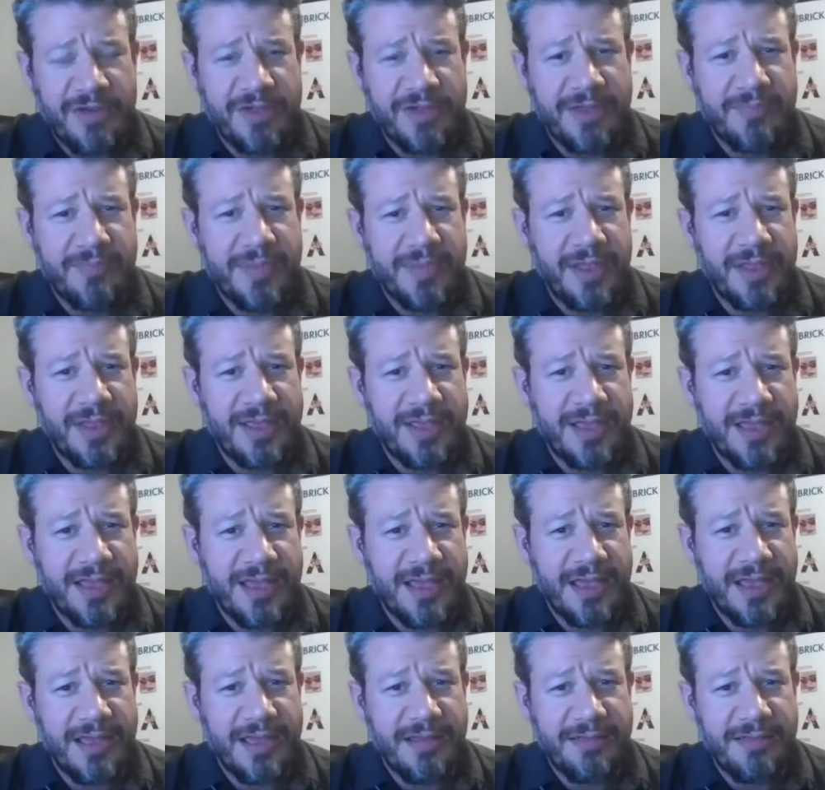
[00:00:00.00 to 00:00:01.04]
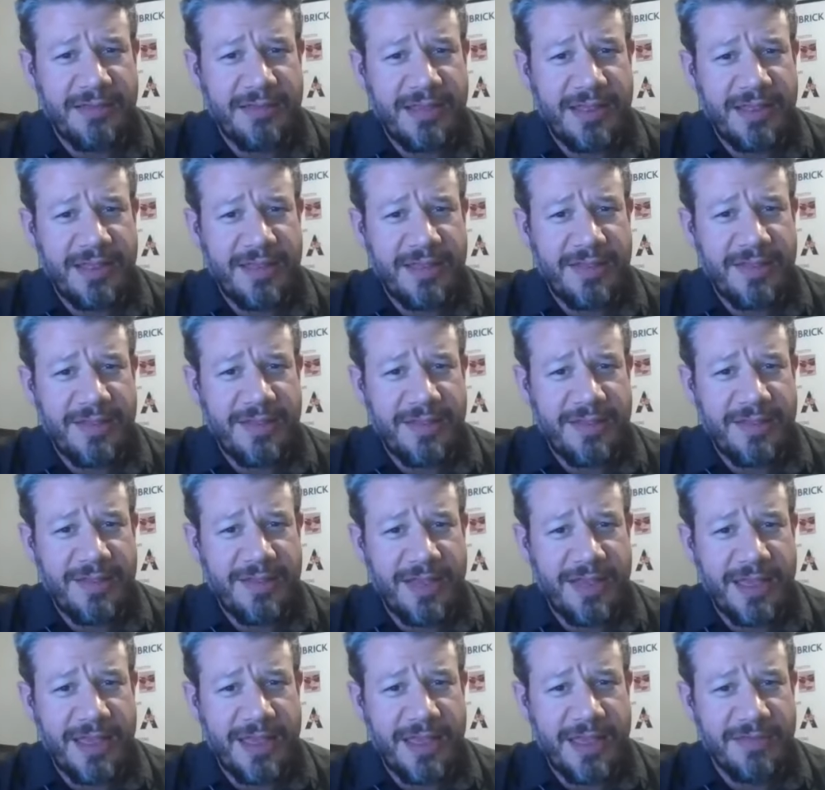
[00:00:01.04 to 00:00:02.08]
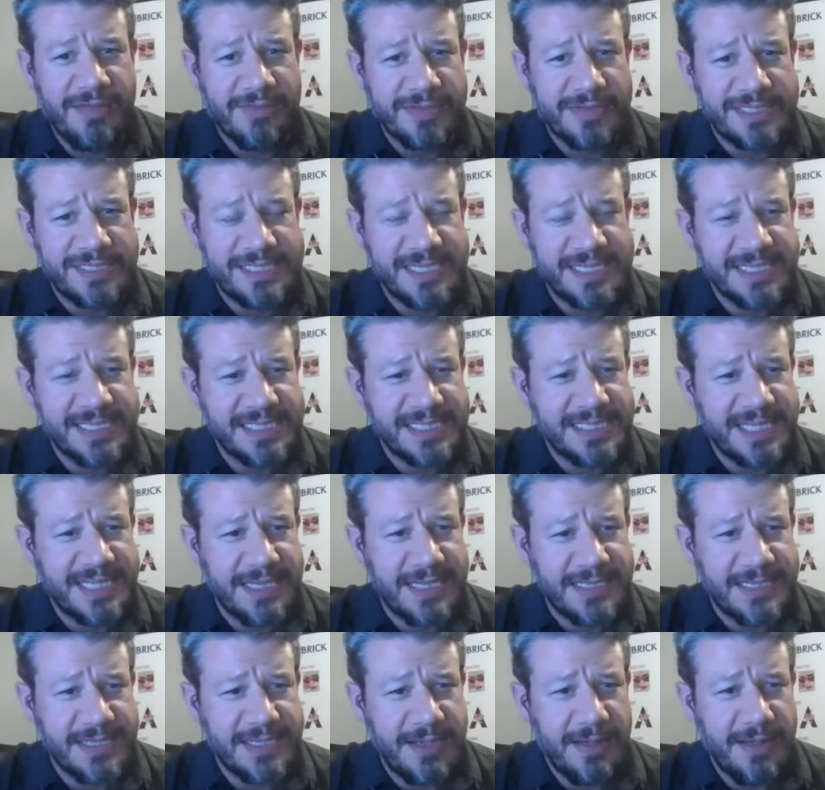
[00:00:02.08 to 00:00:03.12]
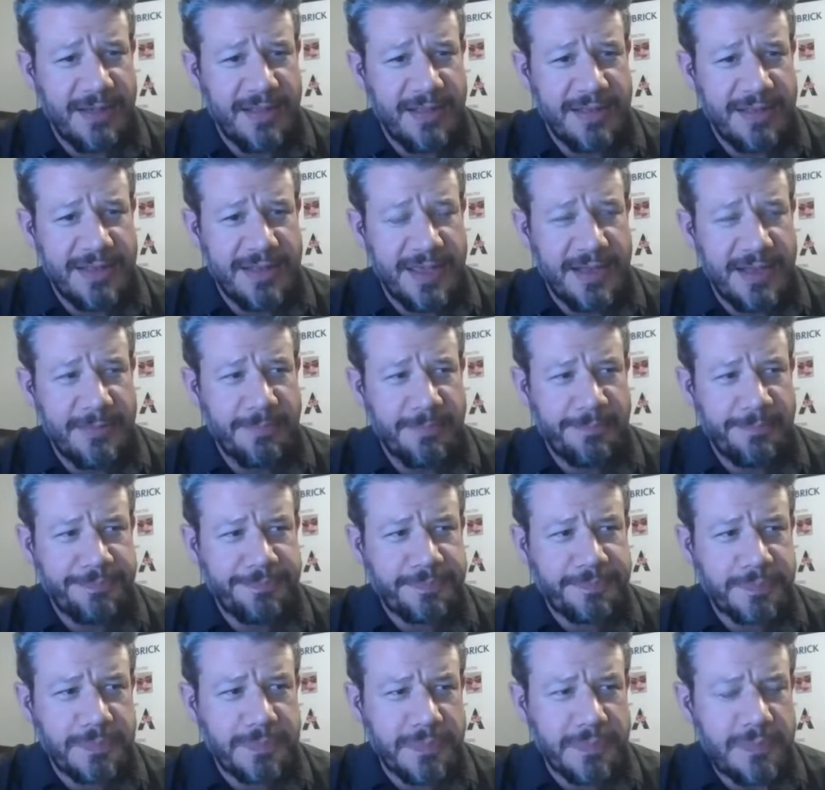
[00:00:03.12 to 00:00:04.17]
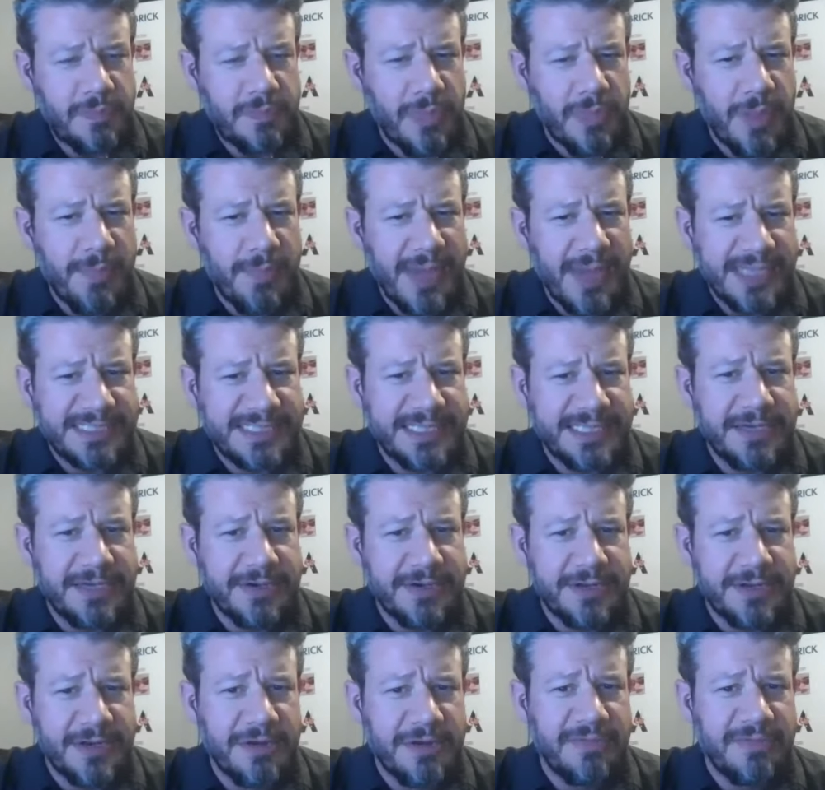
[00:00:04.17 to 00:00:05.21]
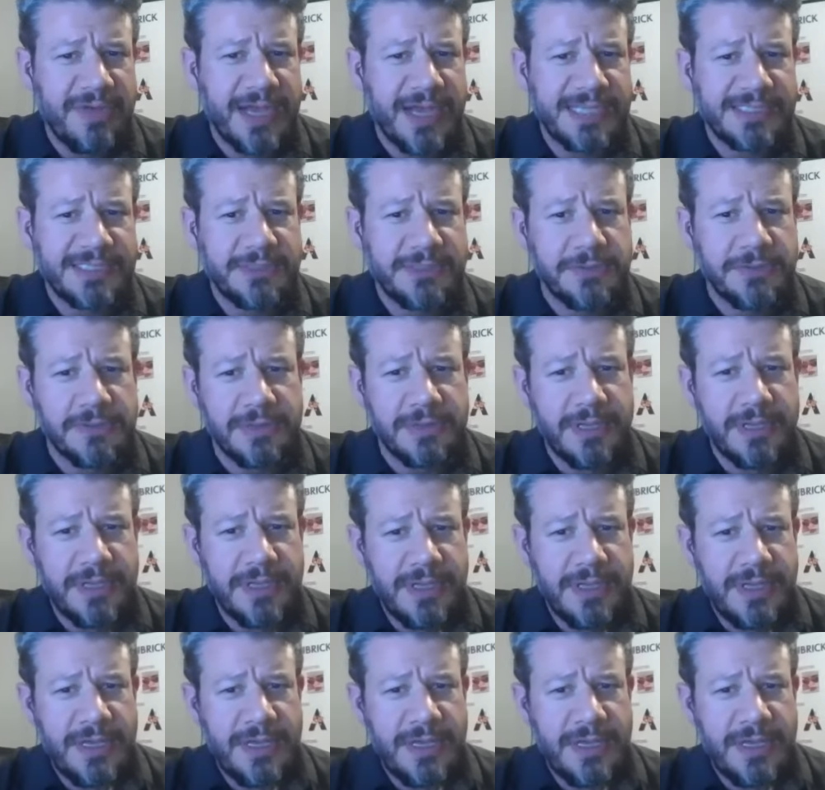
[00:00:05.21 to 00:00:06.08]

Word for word: compelling ever since. And and then my senior year of high school.